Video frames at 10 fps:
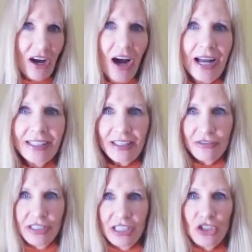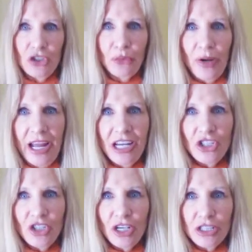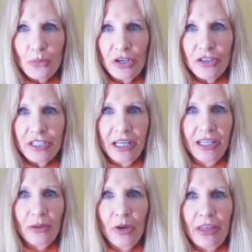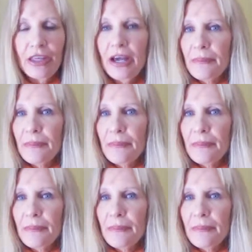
kinds of situations where you're dealing with